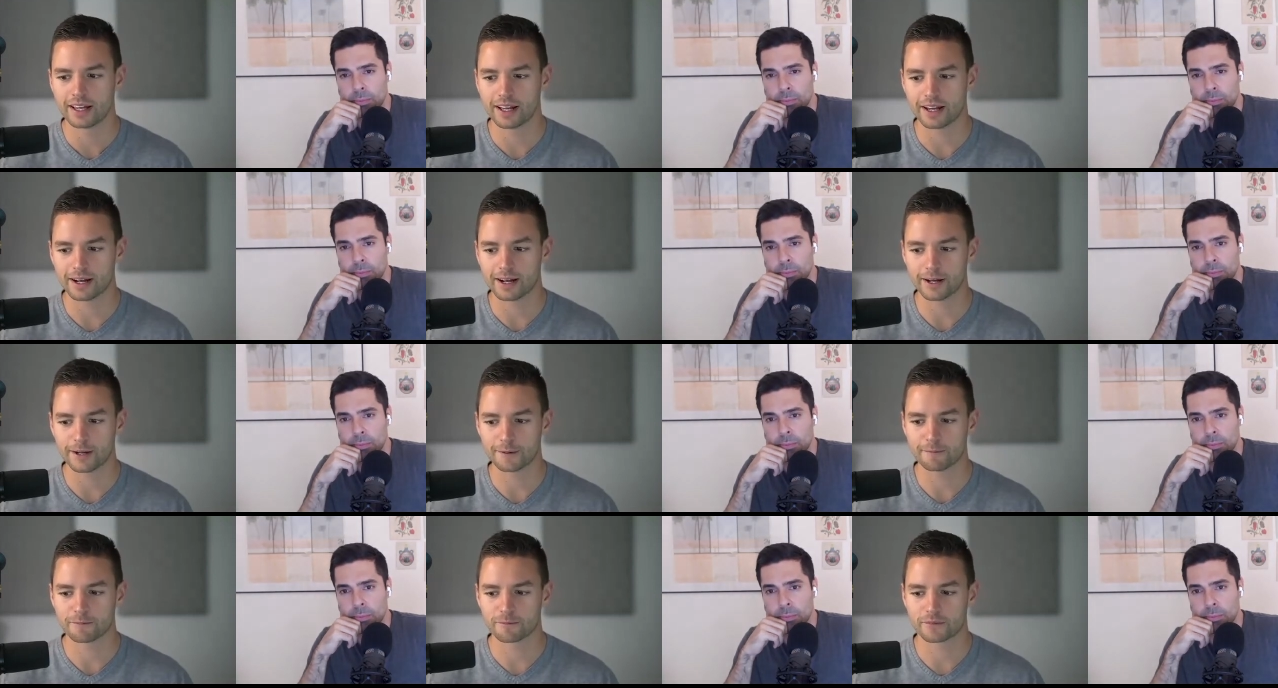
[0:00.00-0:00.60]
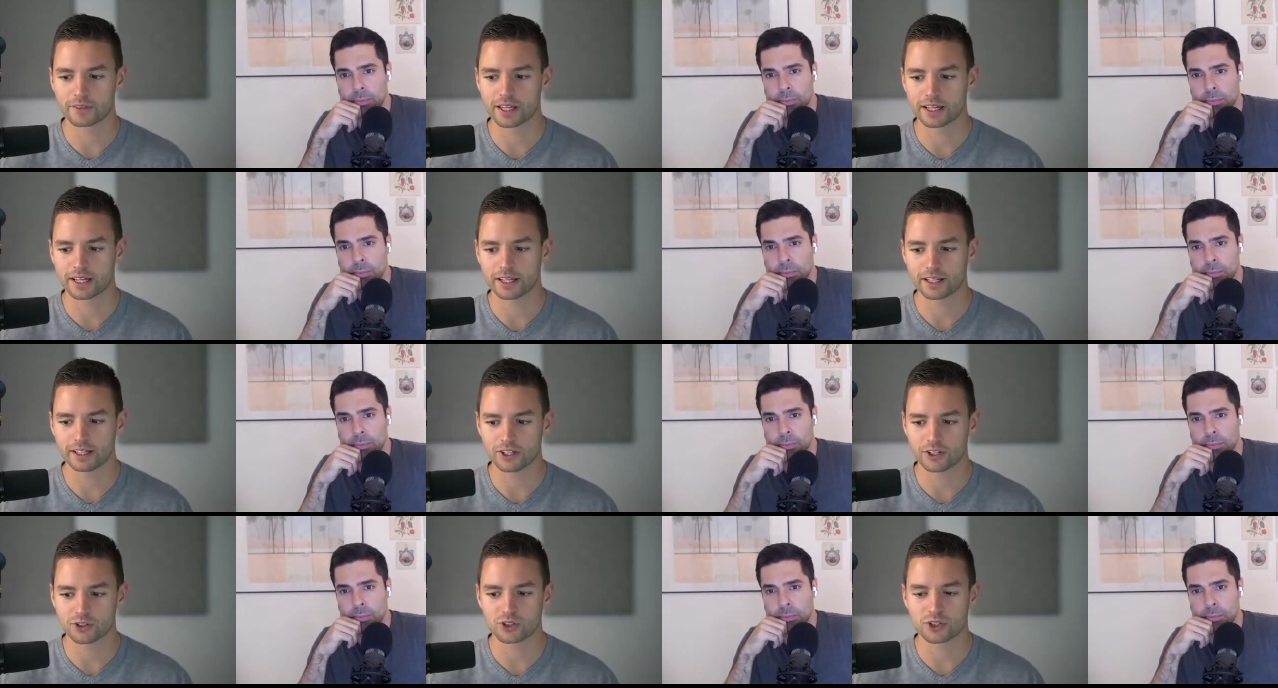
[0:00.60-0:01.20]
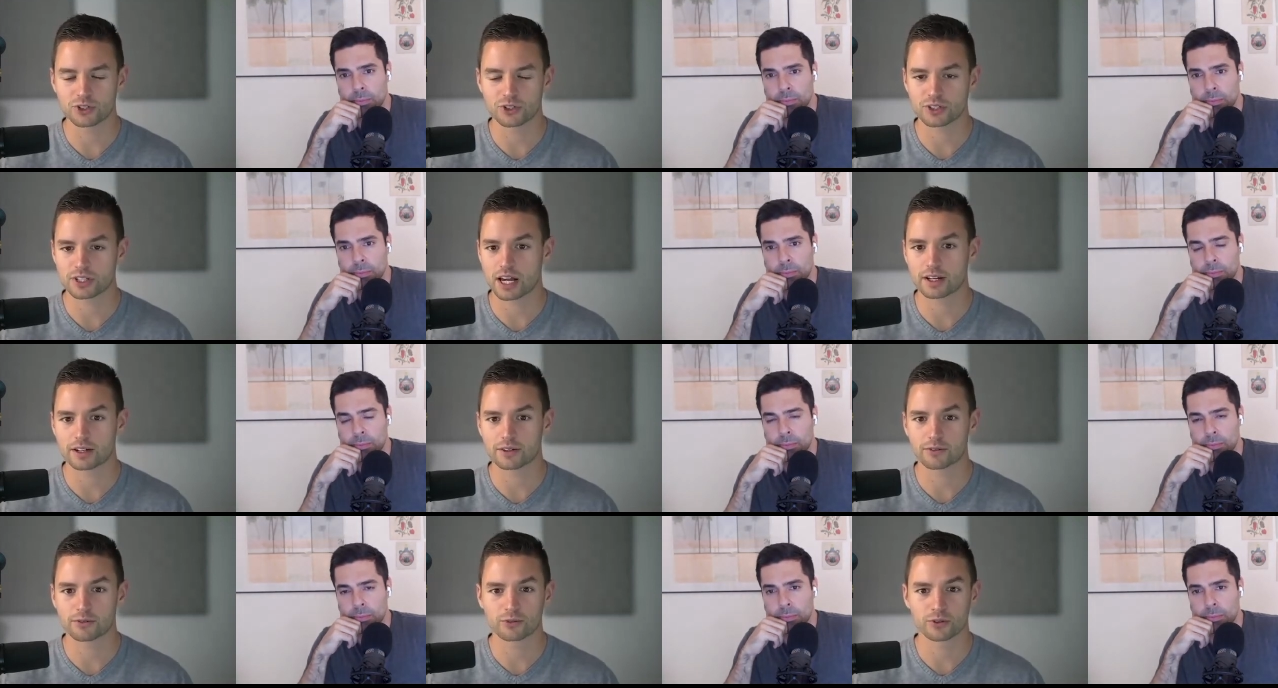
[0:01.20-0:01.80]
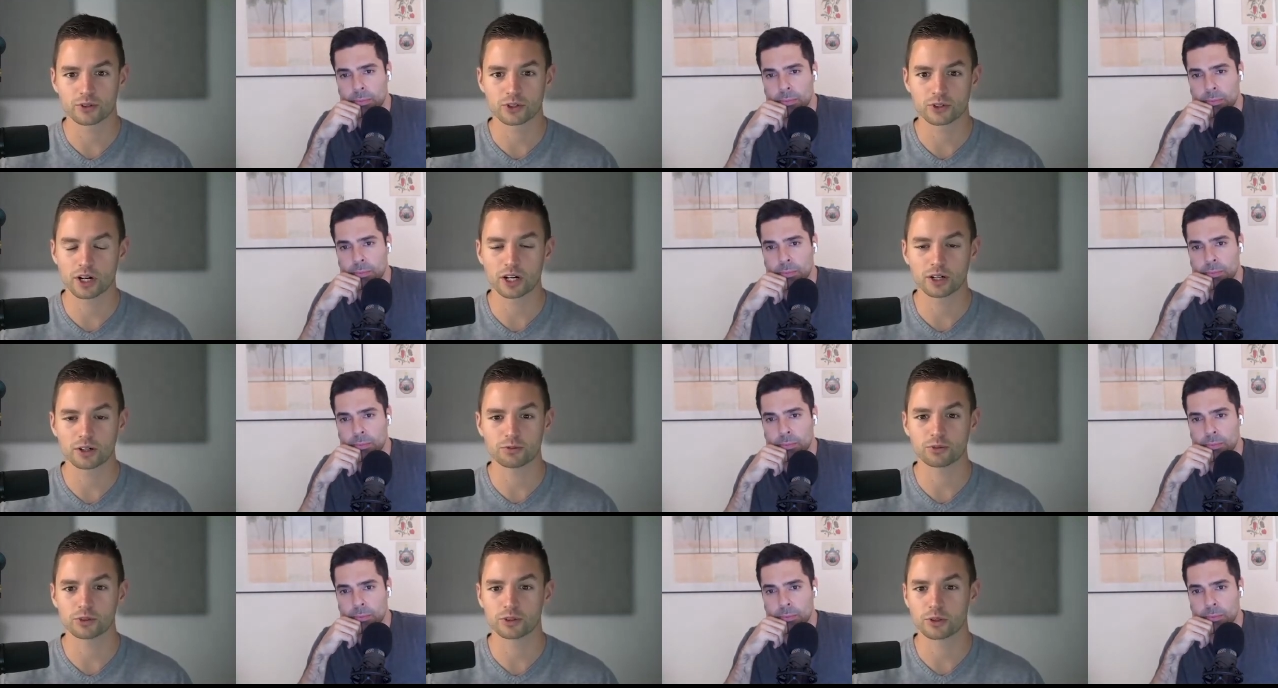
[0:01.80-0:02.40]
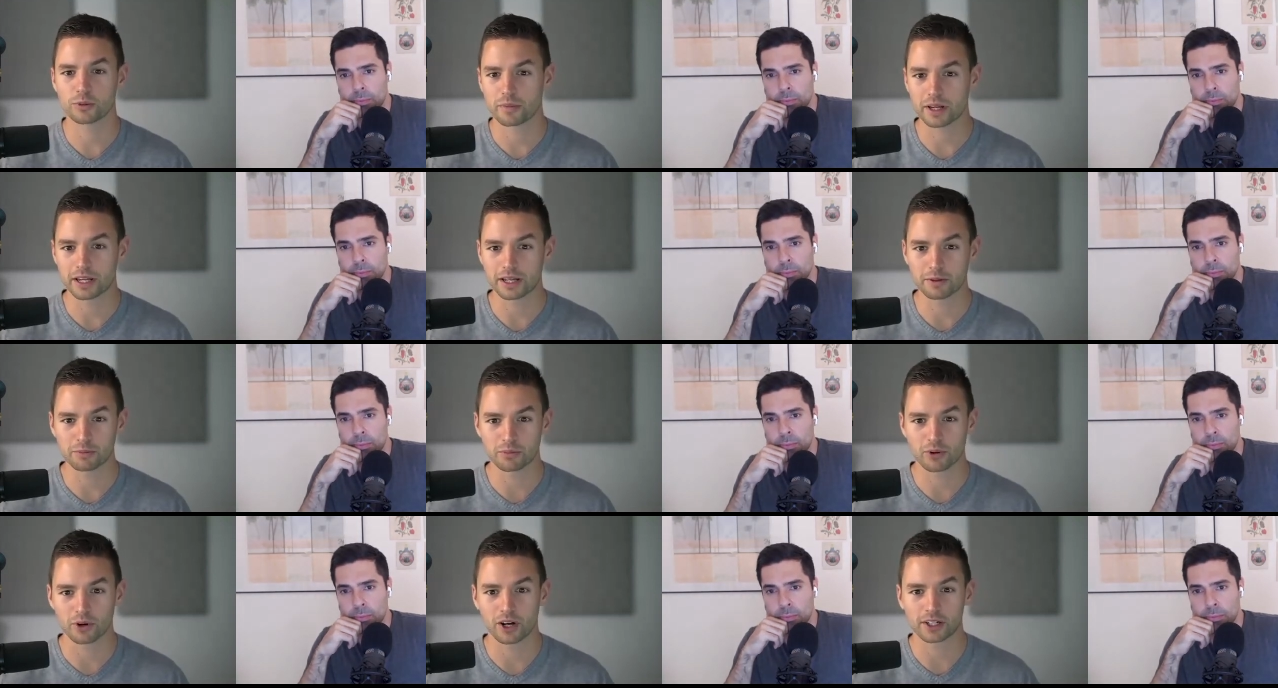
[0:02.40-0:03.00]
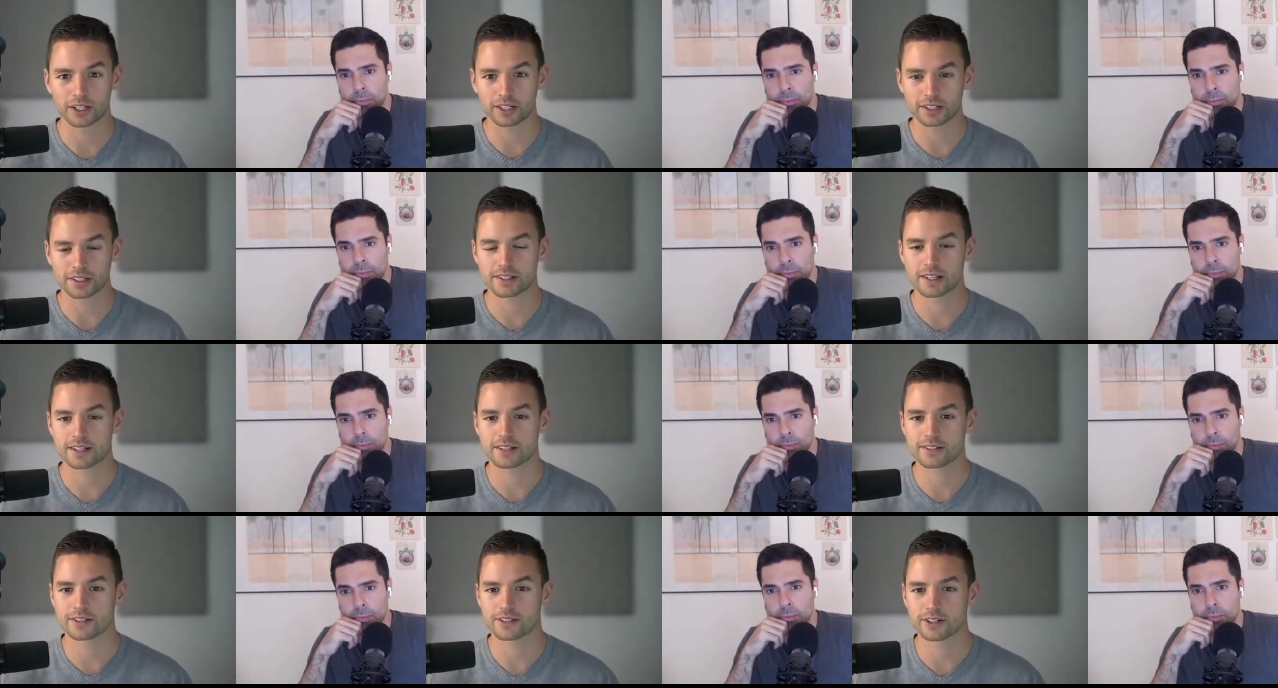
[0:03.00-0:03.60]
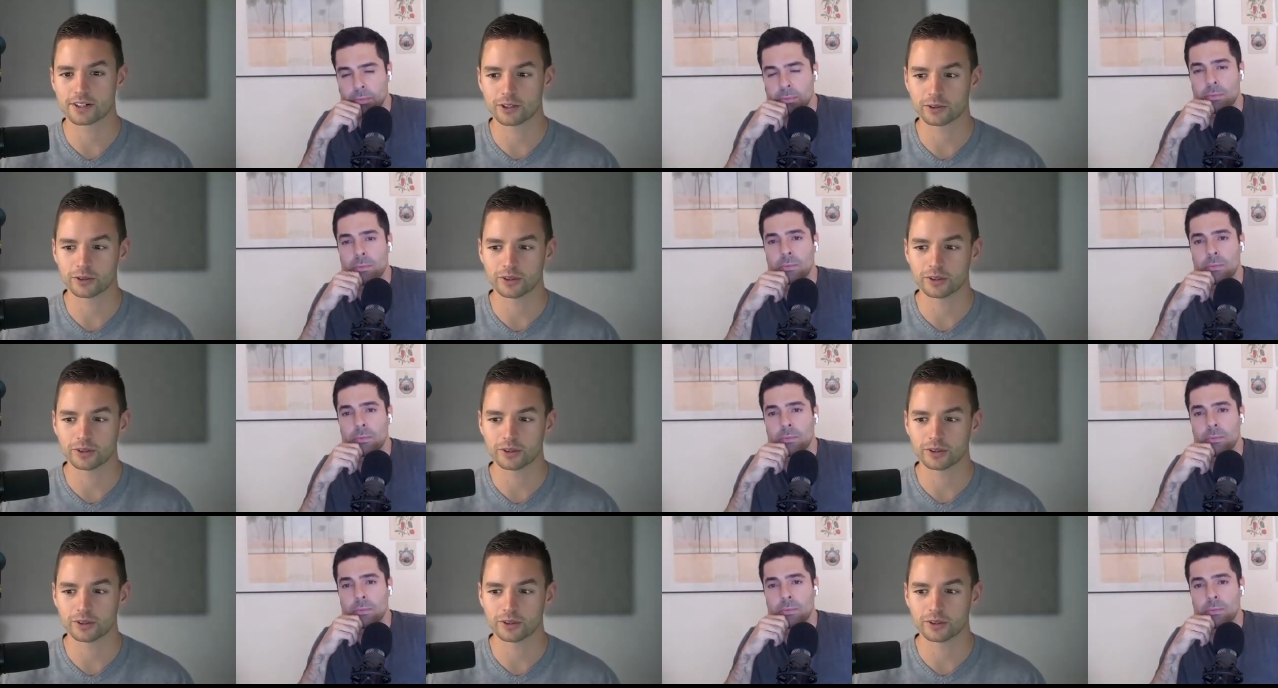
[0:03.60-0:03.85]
Speaker 1: um, they initially just had a free trial for their main product. And so